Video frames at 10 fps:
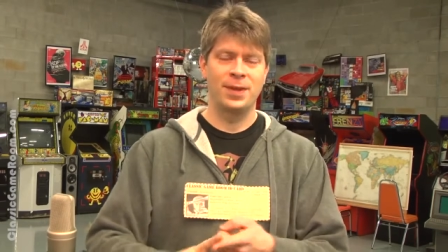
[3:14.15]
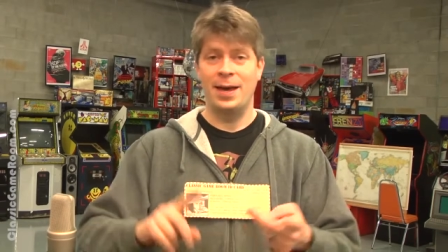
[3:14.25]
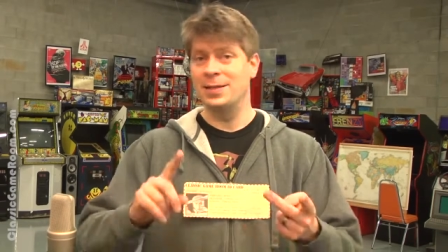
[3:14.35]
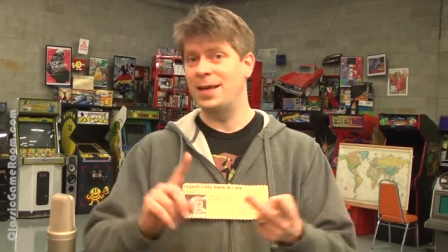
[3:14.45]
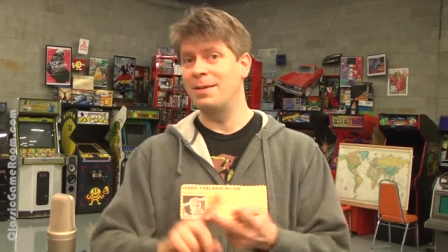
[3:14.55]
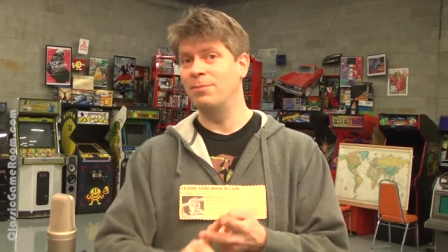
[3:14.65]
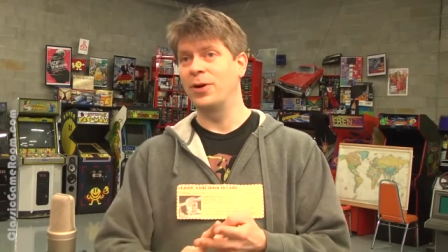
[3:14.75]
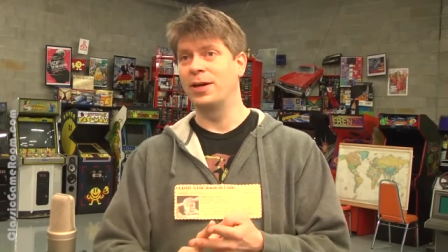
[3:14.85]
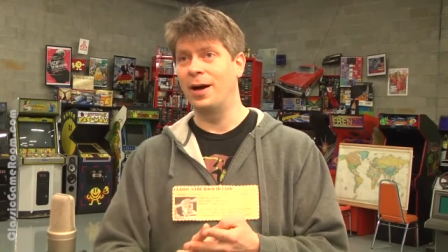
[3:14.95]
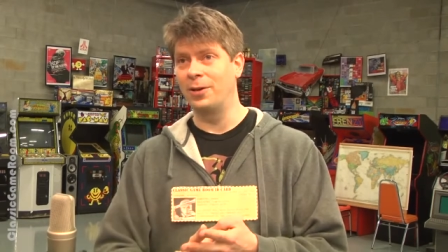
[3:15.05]
and Game
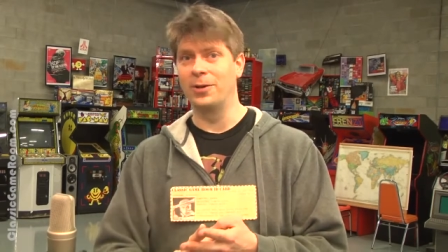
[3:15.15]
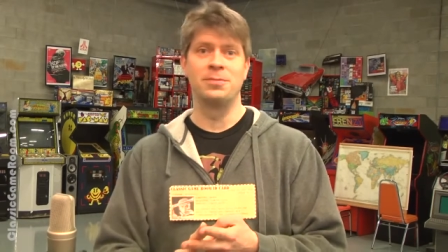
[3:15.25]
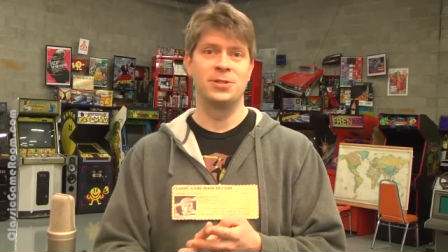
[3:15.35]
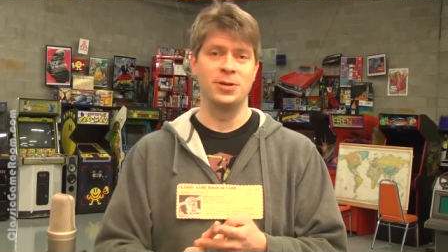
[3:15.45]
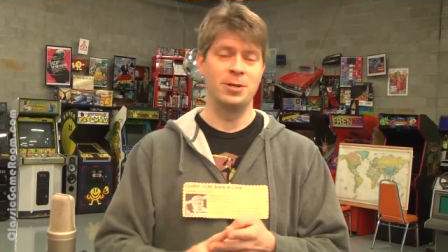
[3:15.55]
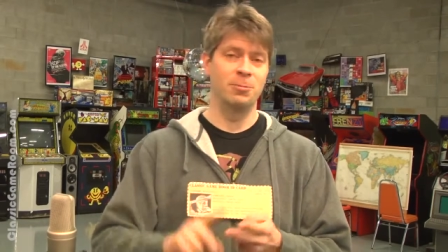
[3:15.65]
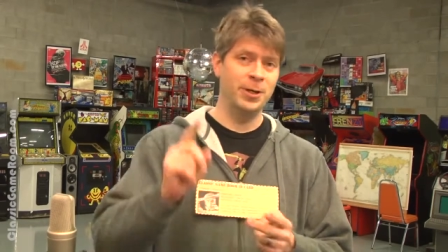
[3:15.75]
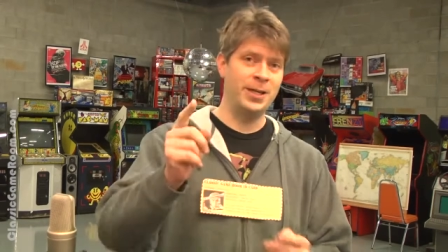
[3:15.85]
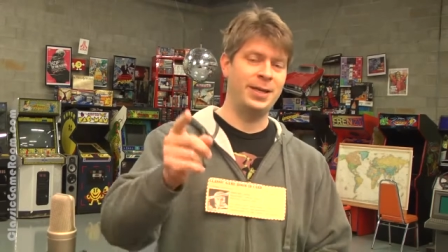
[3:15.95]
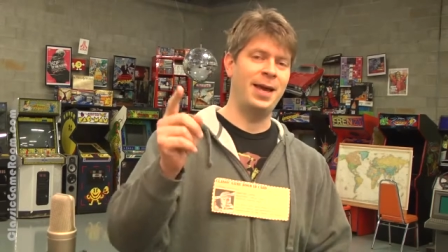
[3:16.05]
Boy Color, so you
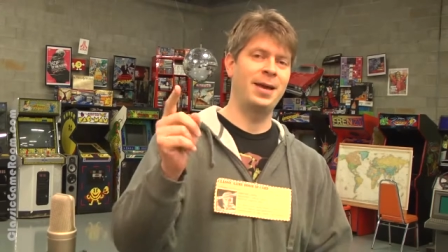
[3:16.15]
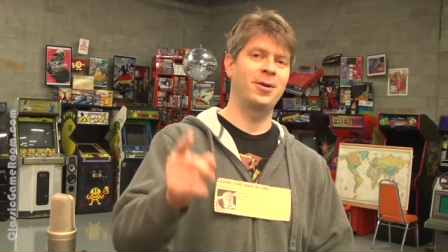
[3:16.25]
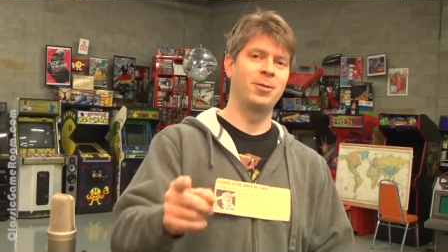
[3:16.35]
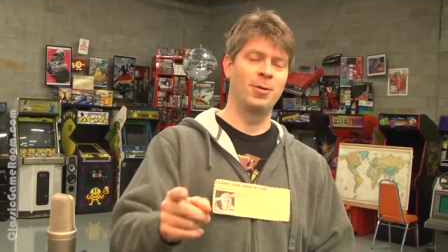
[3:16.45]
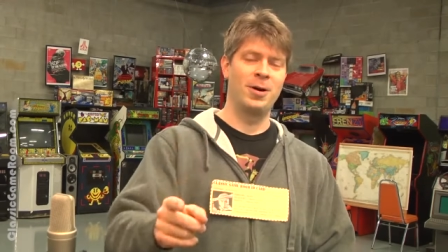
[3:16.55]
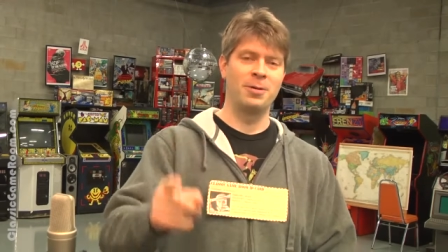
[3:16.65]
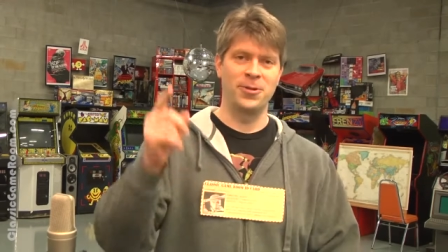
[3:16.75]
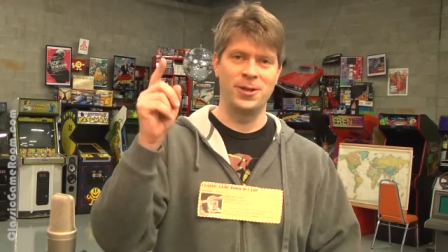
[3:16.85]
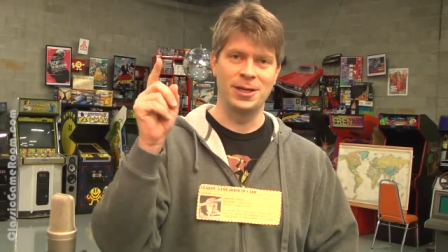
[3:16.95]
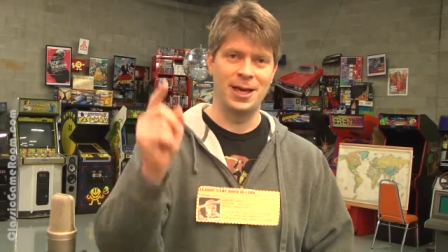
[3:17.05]
really can't go wrong
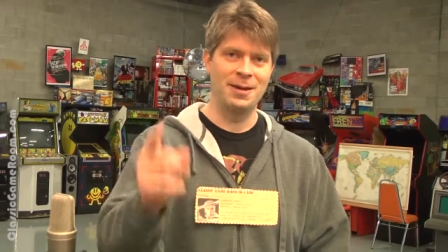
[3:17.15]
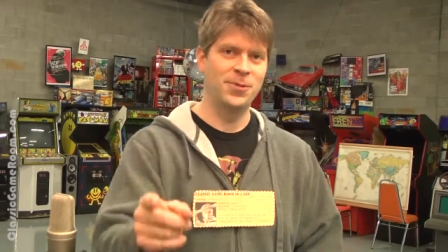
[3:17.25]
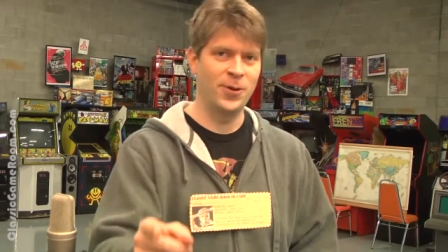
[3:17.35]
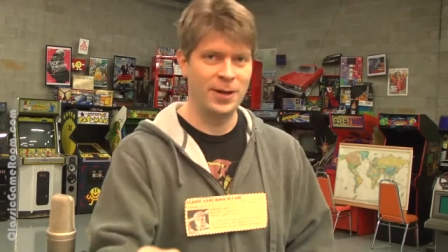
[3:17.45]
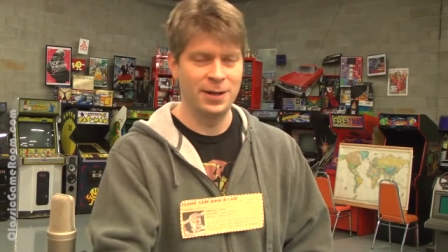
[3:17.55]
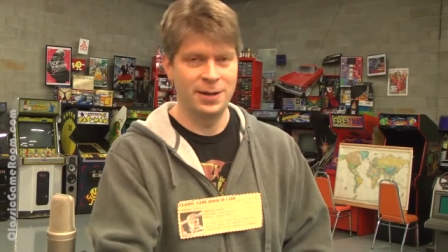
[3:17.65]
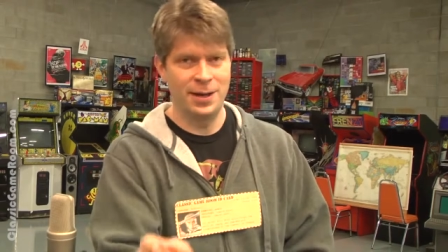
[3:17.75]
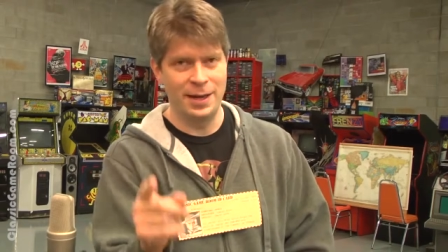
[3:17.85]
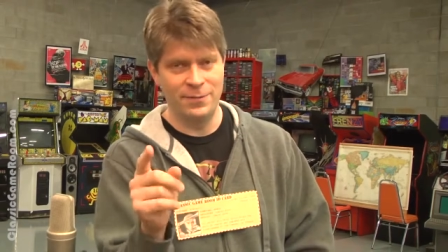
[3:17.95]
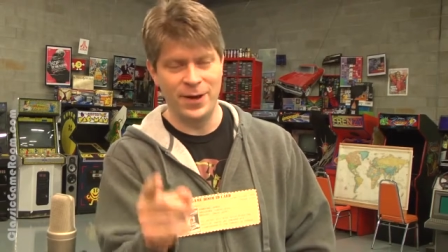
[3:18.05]
with the Game Boy
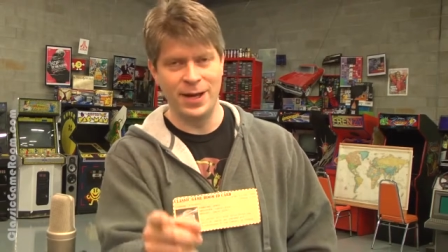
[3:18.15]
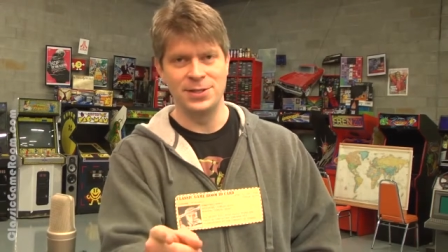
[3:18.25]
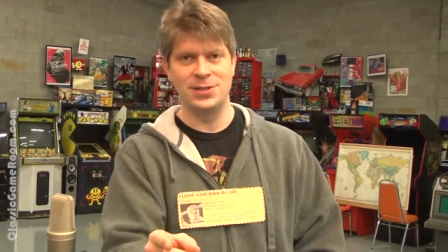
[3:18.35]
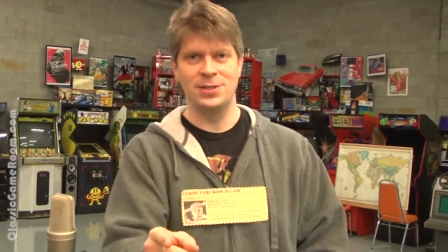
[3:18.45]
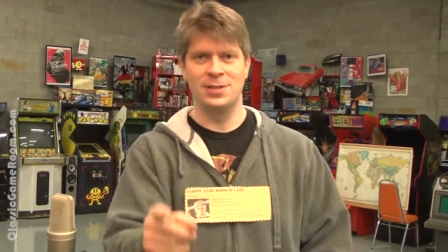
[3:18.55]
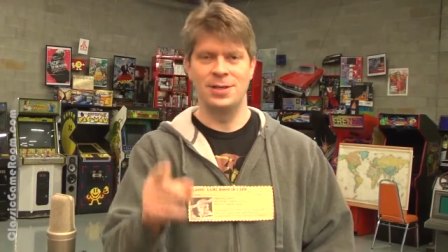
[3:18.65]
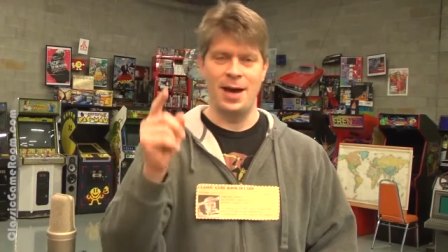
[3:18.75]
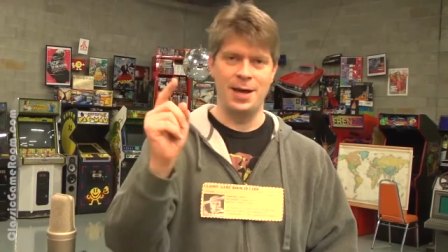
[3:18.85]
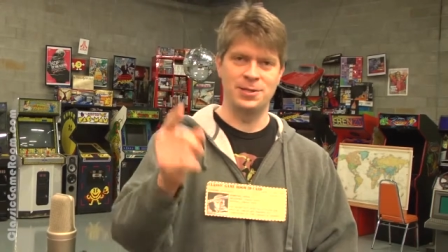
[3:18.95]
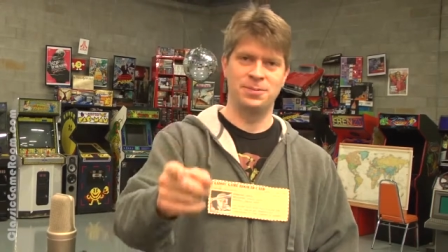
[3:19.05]
Advance
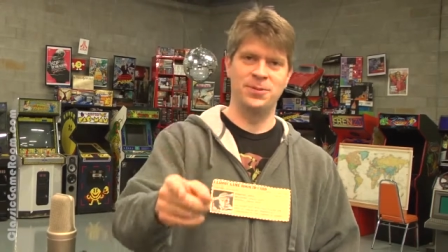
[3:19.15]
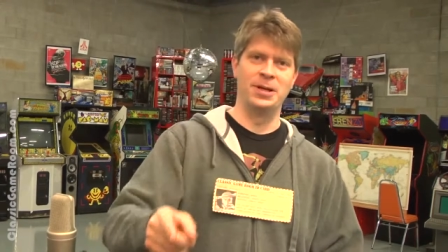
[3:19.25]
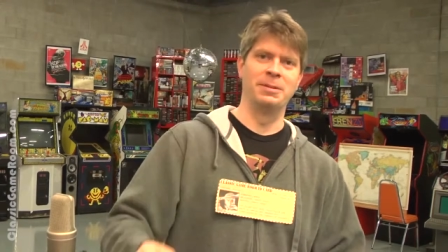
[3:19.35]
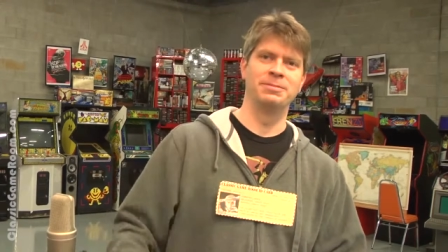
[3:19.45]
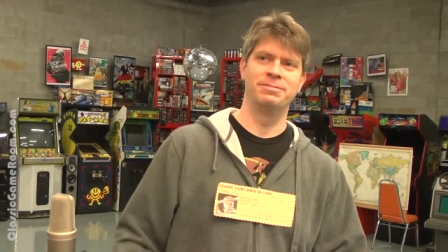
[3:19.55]
SP.